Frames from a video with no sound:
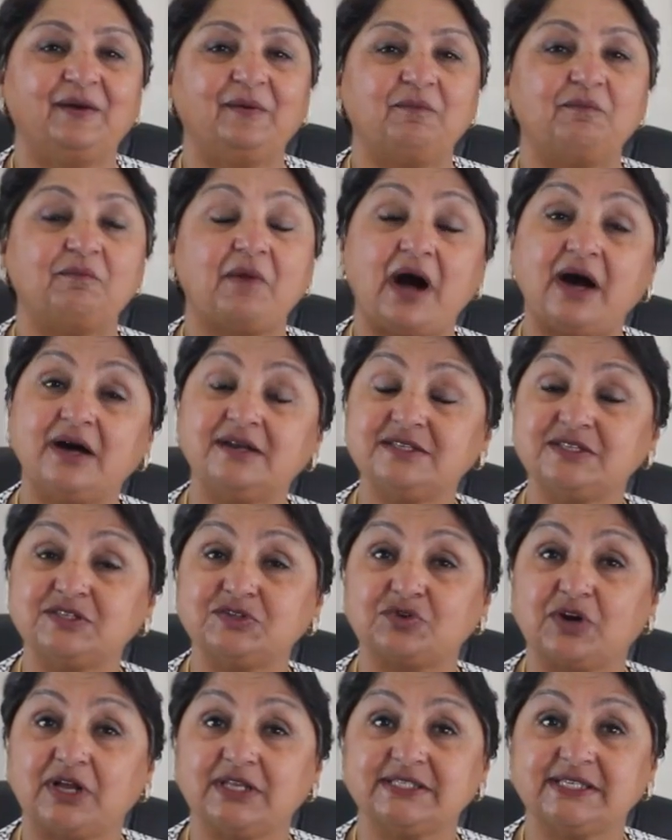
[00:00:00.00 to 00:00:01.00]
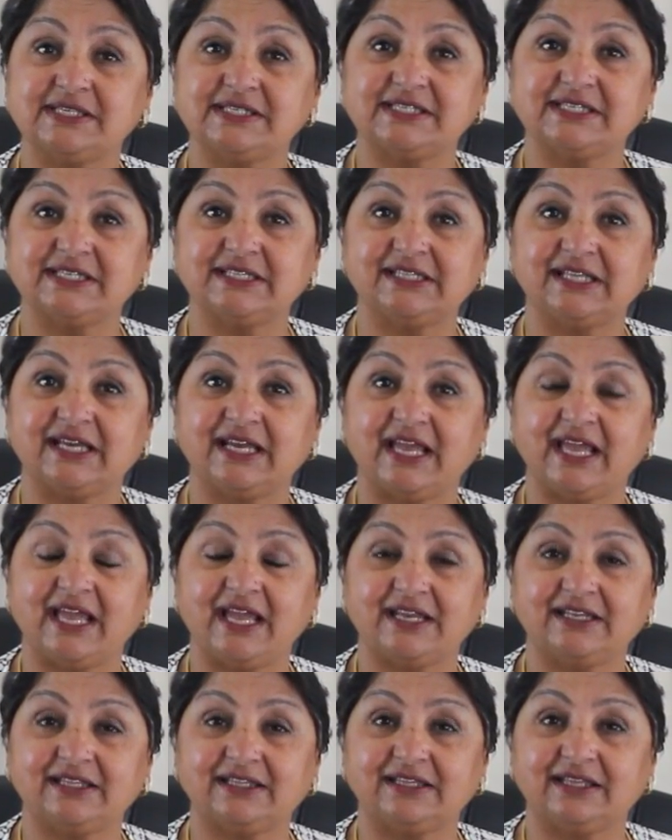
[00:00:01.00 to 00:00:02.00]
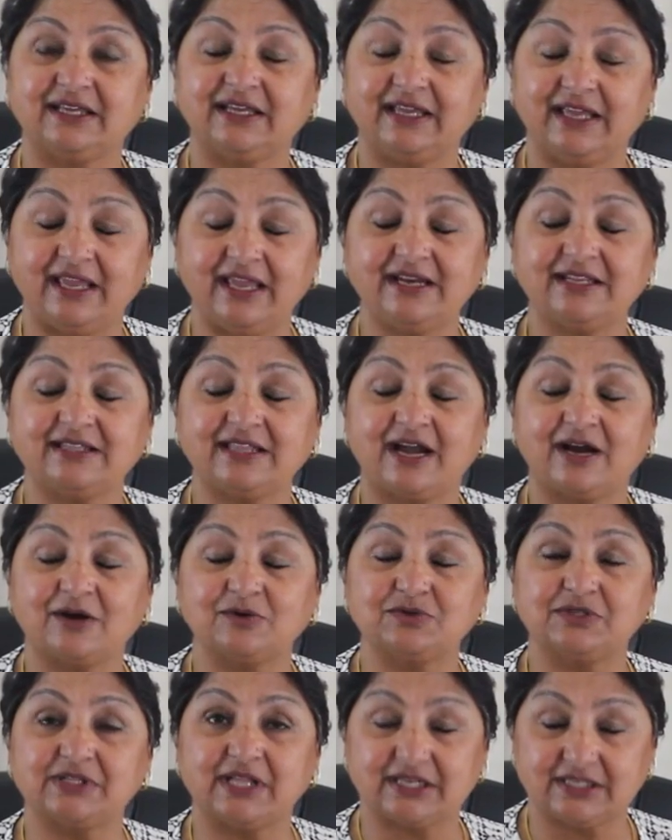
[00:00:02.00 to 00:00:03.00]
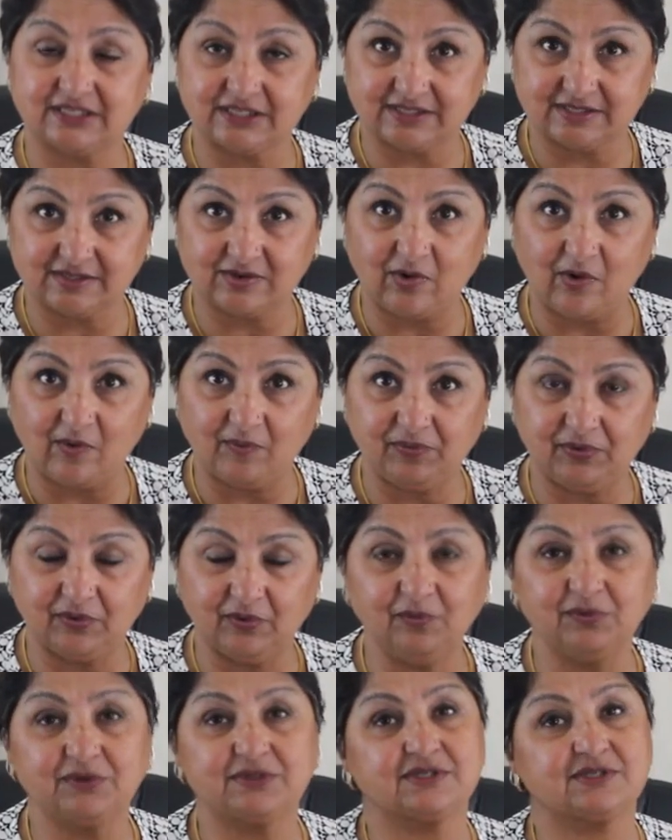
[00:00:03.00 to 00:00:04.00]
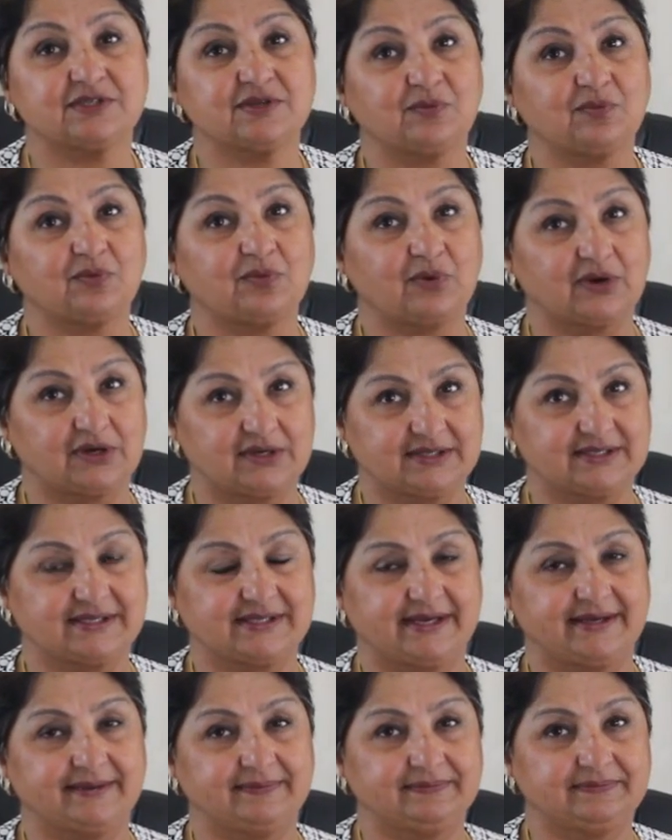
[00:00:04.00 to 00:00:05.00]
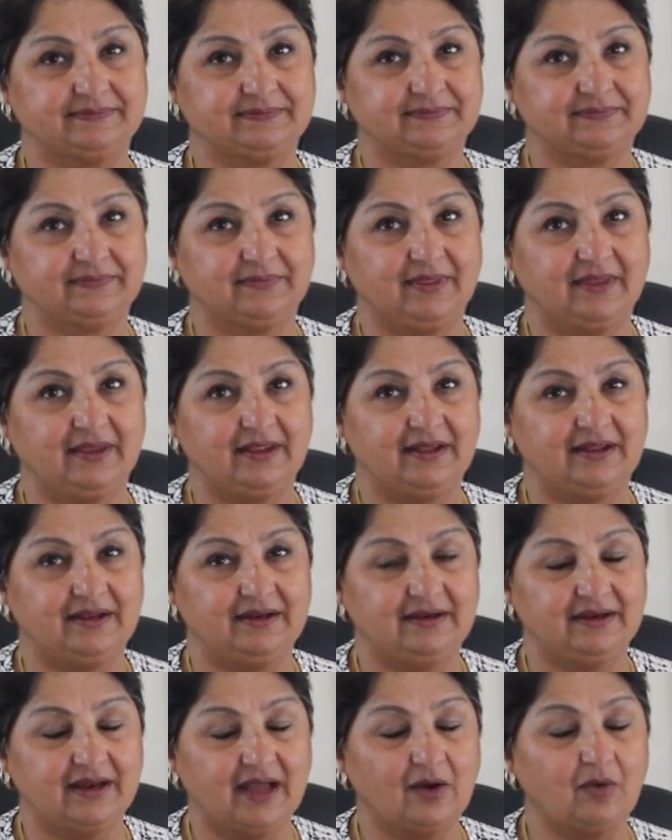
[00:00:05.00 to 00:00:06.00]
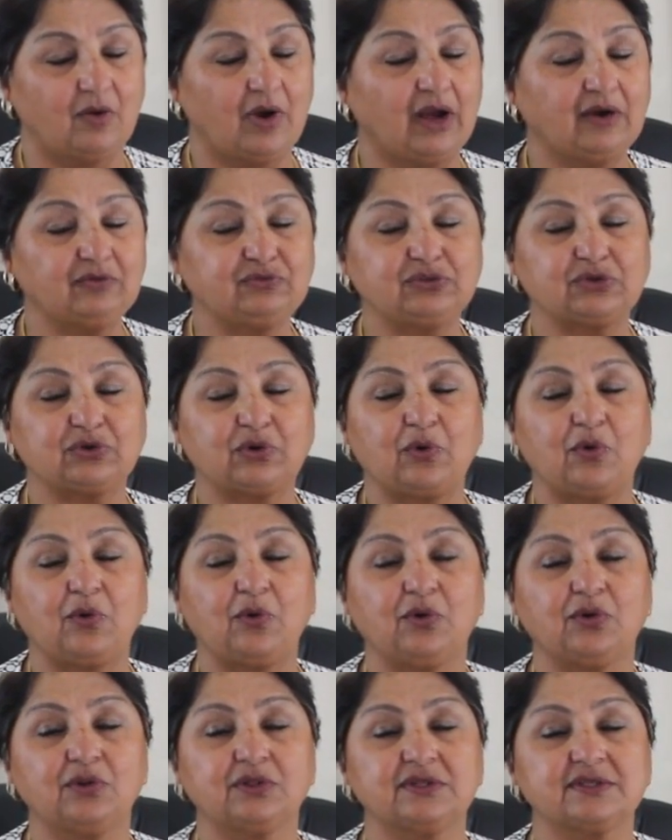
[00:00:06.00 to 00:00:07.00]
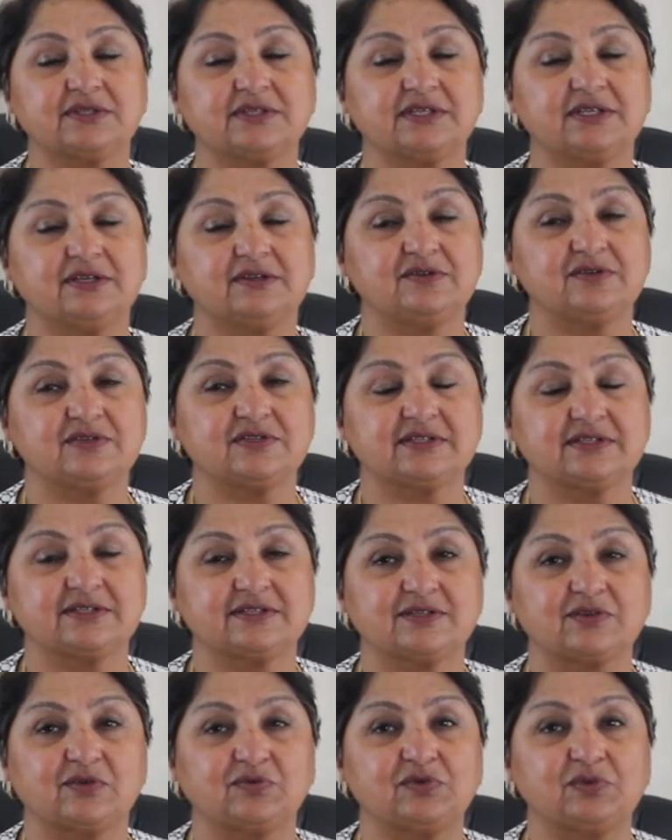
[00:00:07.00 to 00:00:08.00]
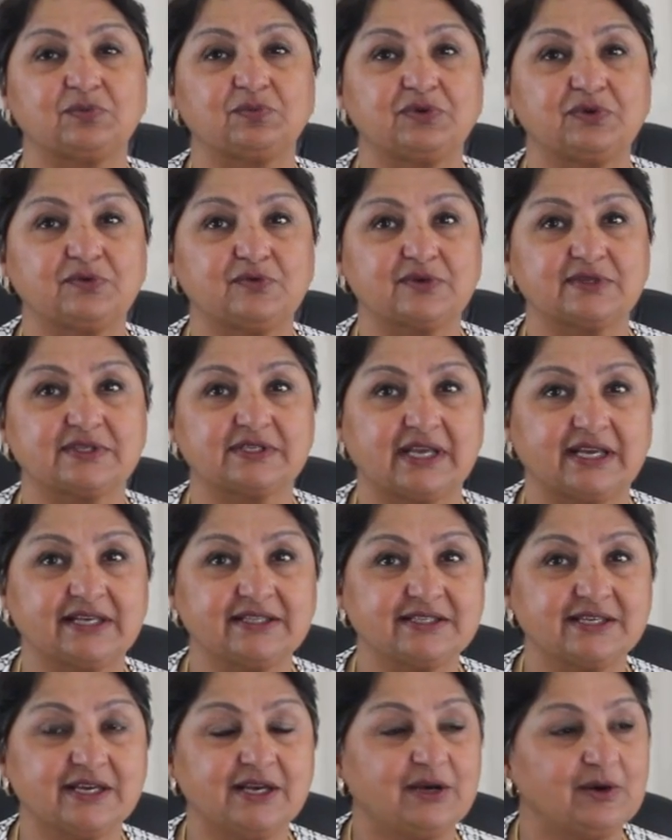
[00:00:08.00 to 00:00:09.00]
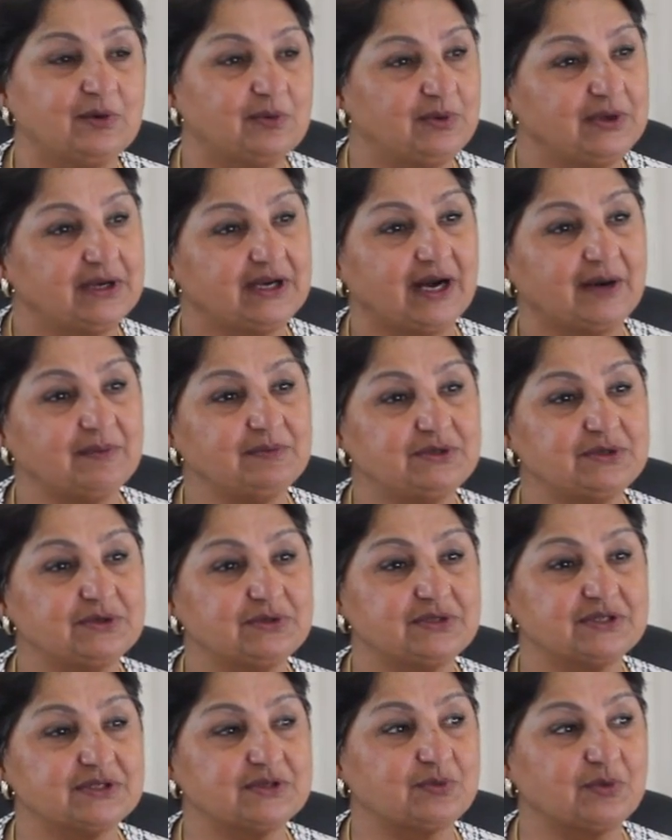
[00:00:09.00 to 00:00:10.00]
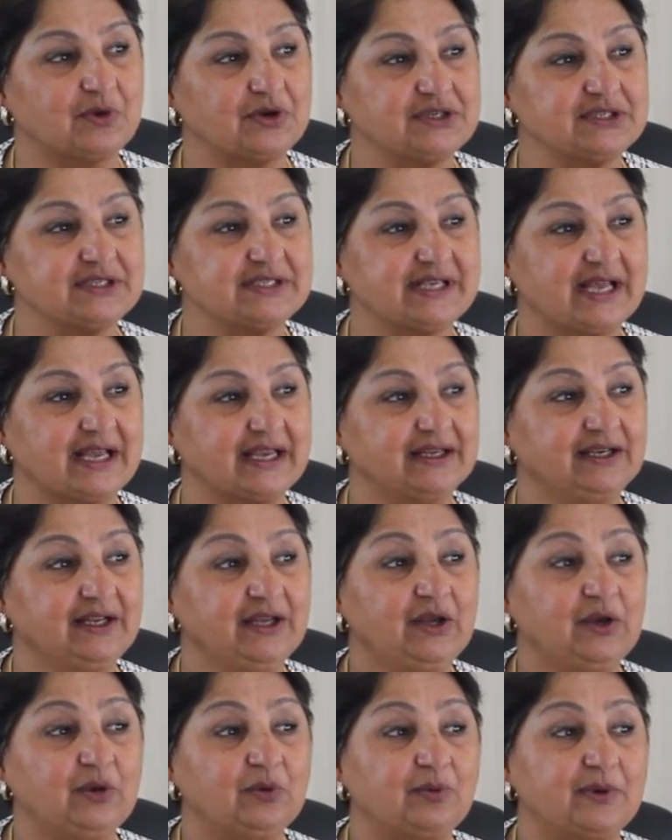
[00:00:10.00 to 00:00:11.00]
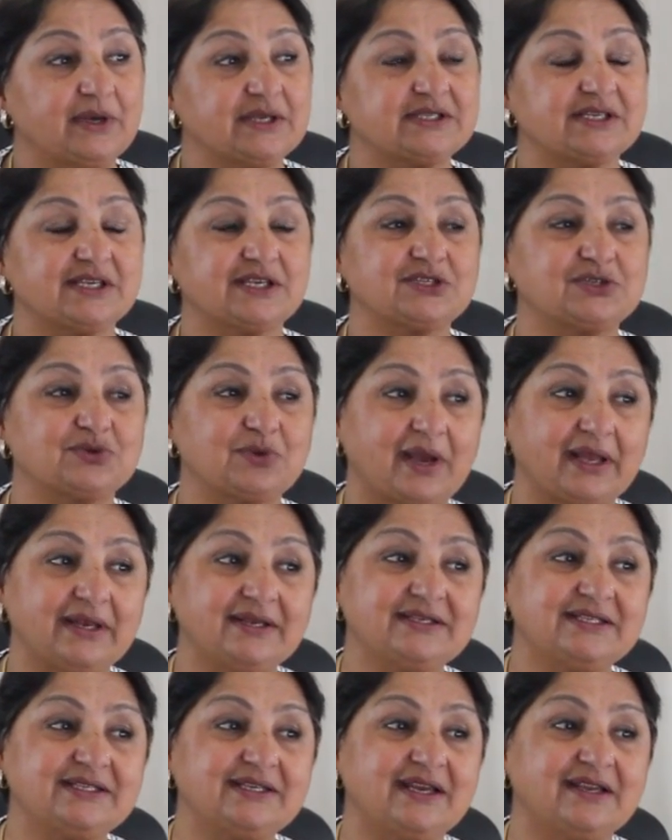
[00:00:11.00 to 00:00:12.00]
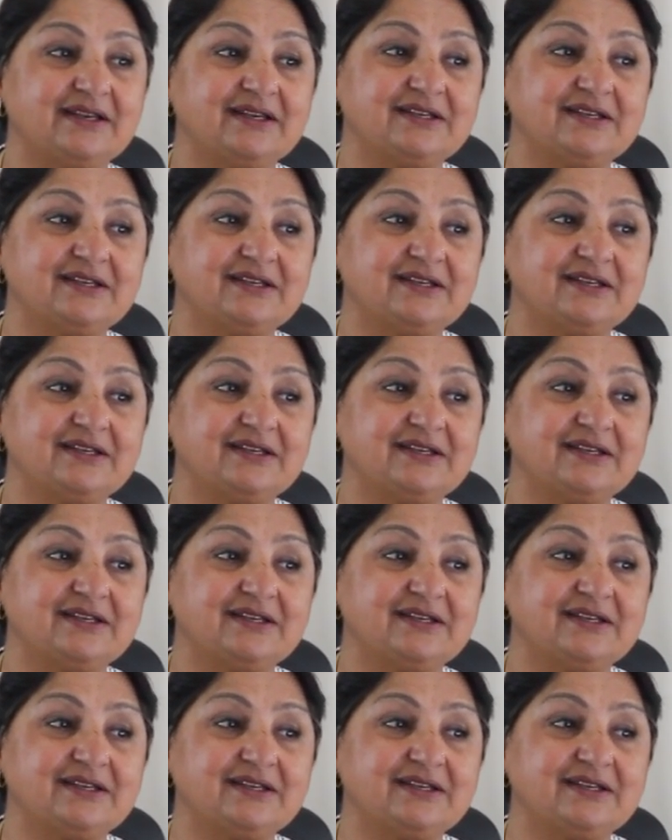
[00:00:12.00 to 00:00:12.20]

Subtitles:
Mars transiting the eighth house, that is Scorpio, which is a water sign. Now, after all the seriousness of the previous signs, we come to this water sign where sexuality and